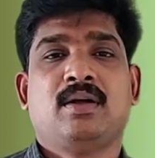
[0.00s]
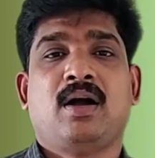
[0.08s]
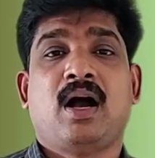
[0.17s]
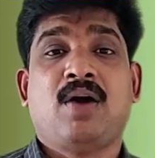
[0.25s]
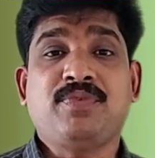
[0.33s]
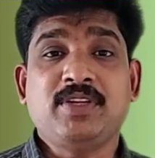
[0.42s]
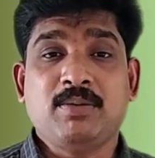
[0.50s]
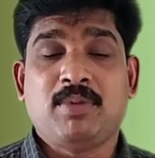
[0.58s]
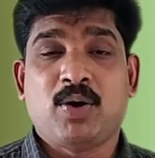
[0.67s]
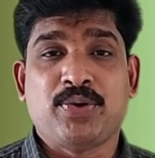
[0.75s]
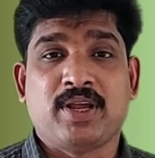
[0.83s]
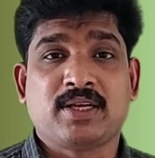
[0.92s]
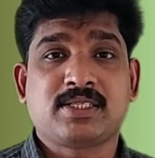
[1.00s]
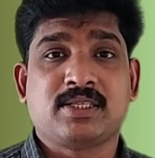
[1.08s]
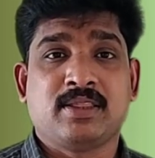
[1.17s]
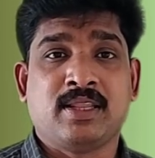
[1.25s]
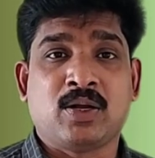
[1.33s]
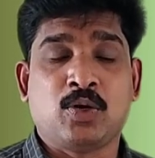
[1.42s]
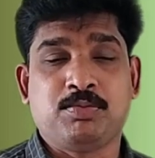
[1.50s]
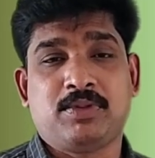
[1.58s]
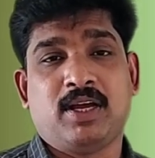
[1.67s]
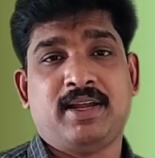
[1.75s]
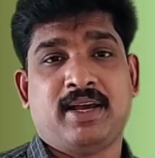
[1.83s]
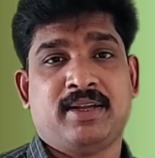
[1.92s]
After the Mauryas, the
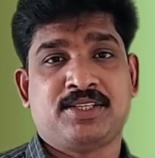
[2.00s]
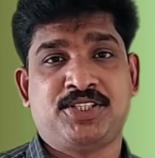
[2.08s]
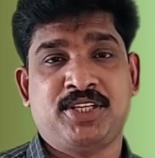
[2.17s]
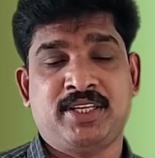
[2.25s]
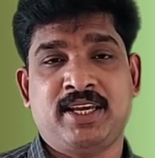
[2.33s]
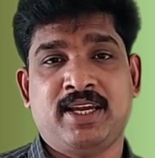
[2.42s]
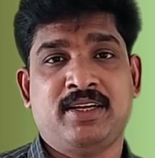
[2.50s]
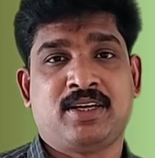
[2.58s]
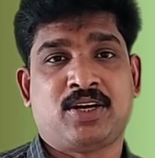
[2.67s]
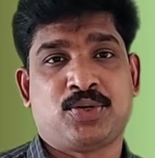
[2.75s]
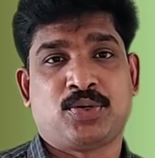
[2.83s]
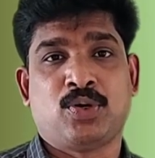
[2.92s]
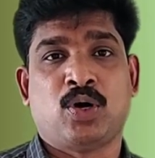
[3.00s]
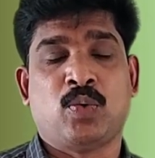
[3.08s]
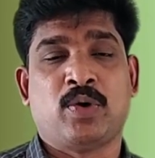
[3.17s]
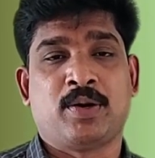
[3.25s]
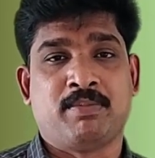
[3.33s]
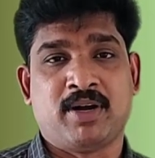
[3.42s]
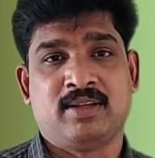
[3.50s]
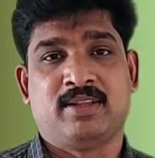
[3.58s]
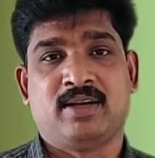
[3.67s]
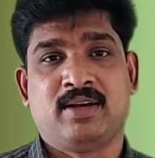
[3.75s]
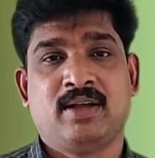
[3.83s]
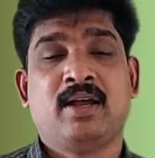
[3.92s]
Gupta dynasty gained control over
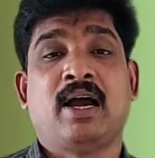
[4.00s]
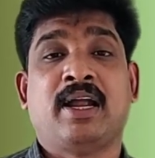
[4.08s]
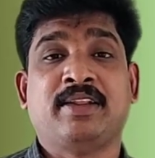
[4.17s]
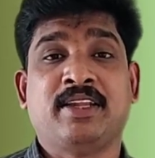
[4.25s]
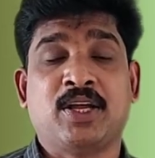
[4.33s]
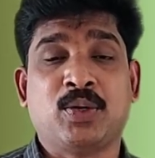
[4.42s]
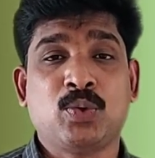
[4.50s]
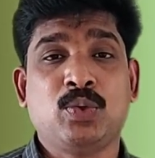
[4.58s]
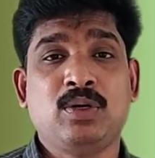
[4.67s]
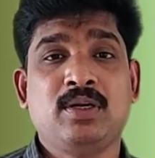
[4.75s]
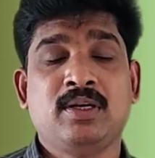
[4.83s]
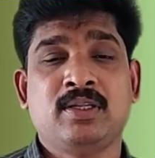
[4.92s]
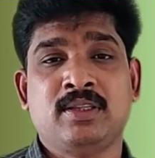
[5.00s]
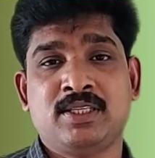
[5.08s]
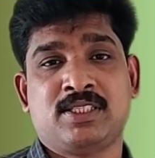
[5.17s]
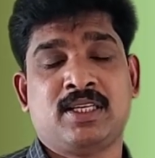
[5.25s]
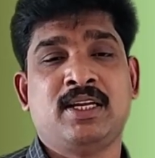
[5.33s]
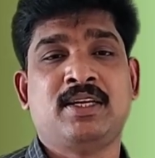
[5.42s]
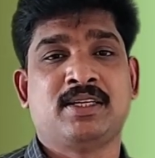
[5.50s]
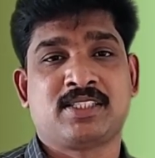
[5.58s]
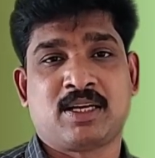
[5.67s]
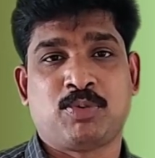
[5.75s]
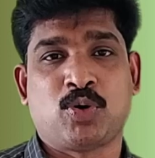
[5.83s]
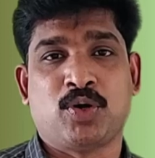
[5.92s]
Magadha, and they ruled this Indian
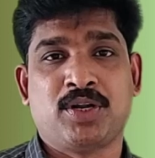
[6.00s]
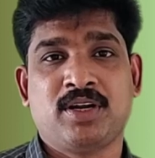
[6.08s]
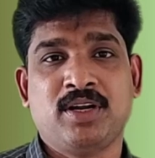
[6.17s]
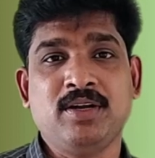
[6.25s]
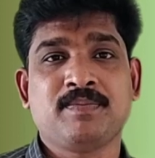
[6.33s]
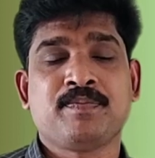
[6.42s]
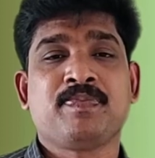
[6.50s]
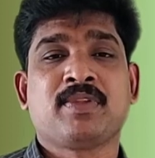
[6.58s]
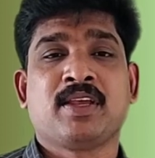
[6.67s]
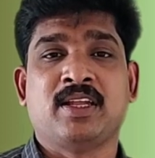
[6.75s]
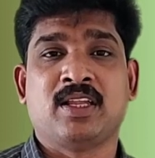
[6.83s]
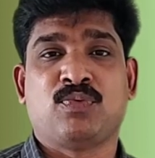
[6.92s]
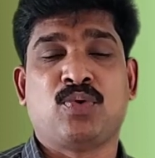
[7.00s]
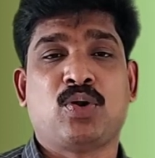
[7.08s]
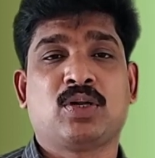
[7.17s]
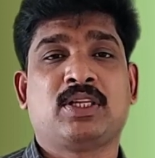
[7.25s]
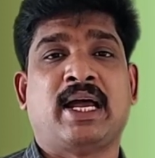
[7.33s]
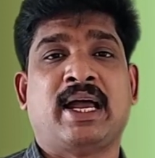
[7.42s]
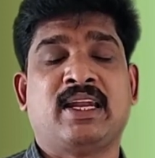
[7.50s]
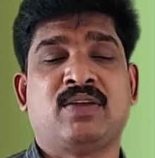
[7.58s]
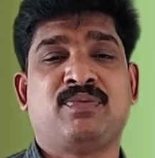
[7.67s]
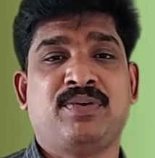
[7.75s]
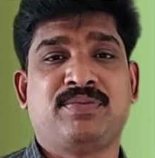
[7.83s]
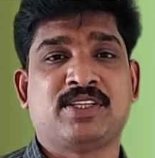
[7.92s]
subcontinent in the 4th and
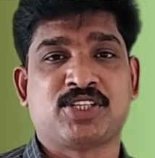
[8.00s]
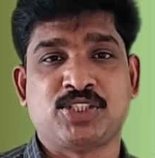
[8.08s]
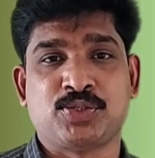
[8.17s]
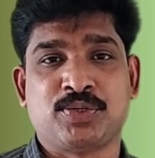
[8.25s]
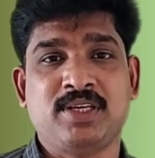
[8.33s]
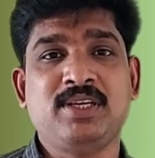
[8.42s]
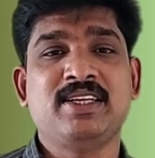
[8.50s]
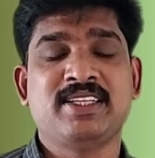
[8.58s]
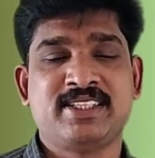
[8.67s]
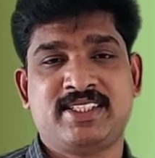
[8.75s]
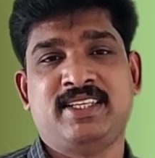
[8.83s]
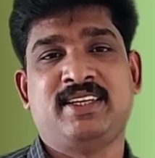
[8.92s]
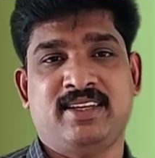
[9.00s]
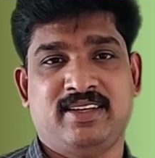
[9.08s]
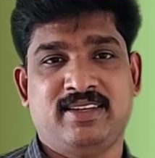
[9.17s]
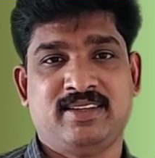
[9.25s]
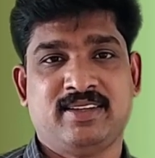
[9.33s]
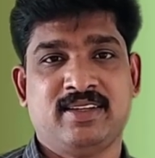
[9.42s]
5th century CE.